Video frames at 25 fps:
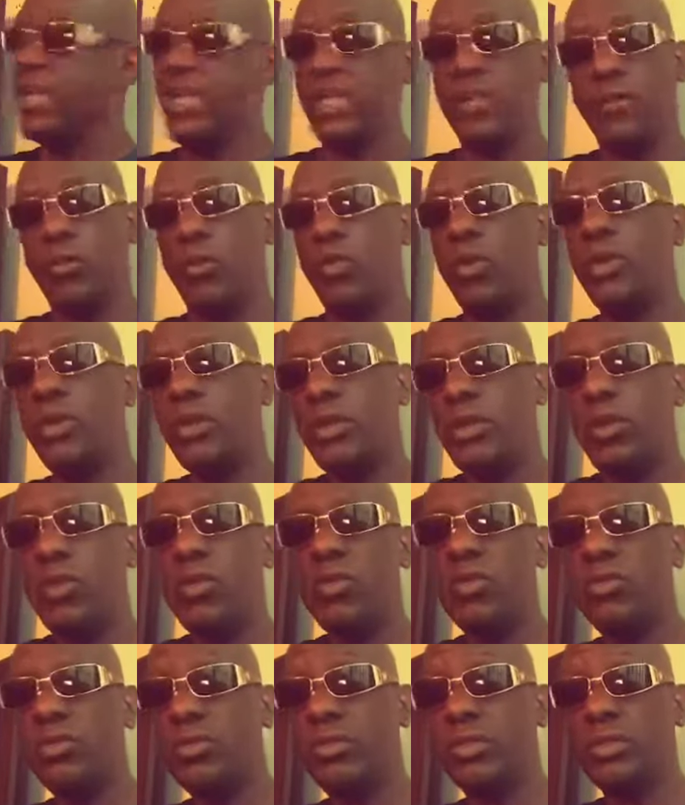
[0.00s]
If one of
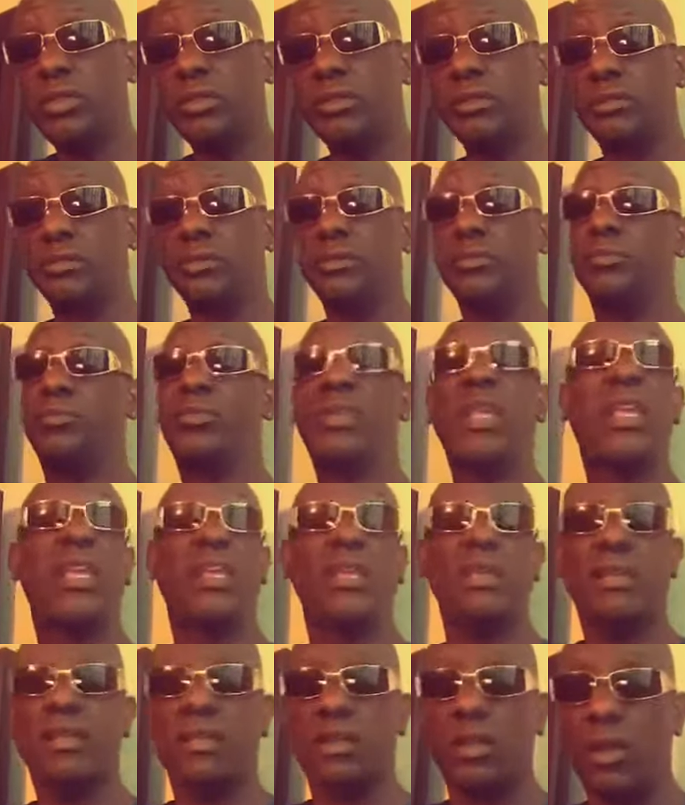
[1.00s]
those
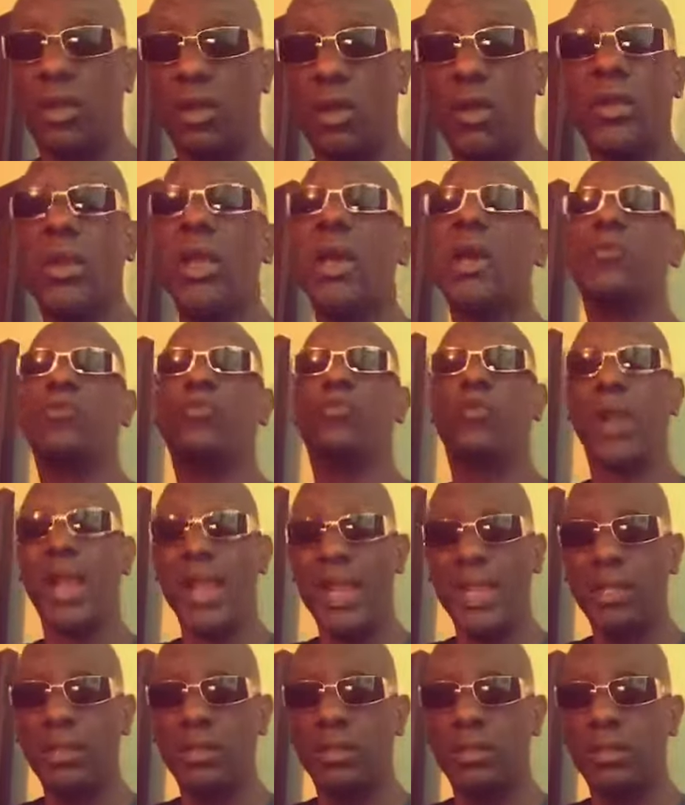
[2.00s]
things are not
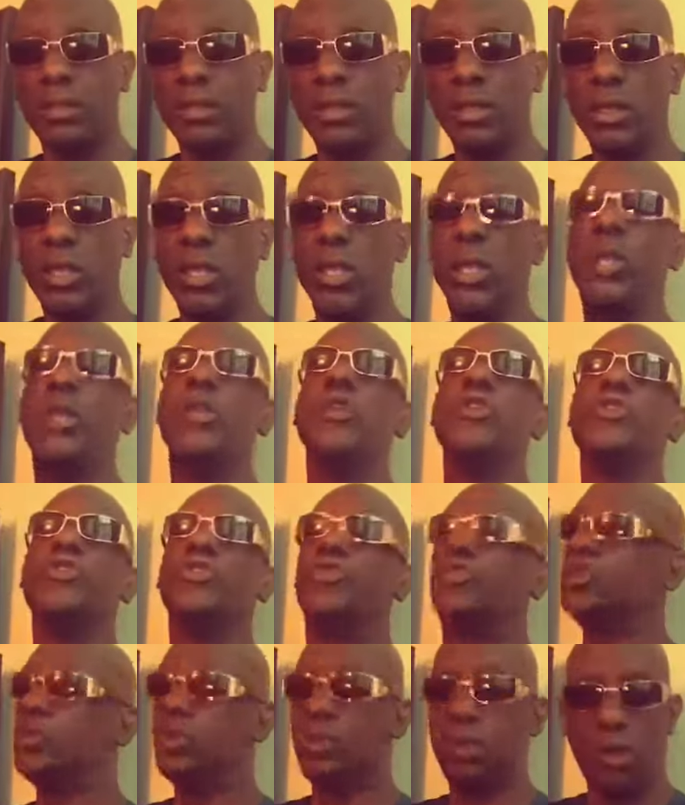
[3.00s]
right,
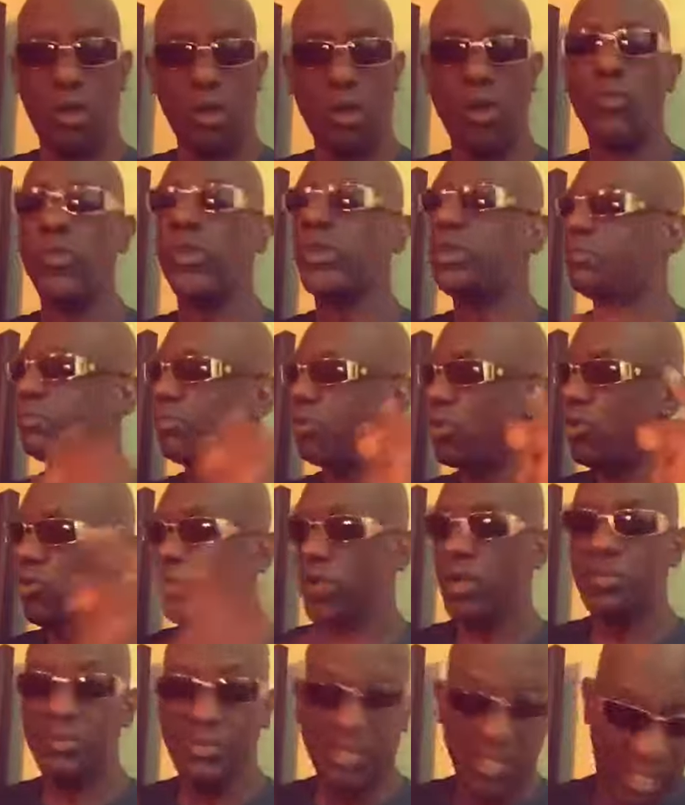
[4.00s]
you're already
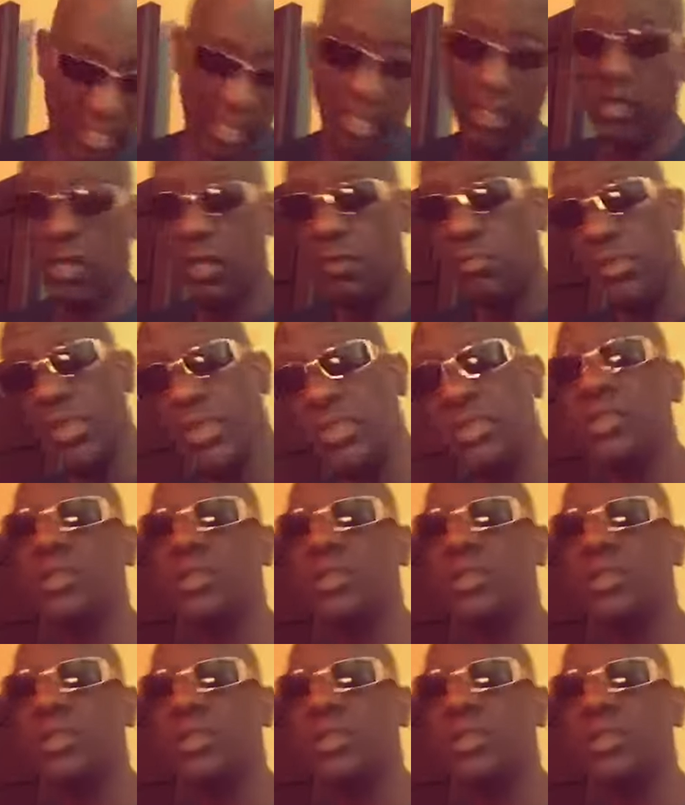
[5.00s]
programmed to get up and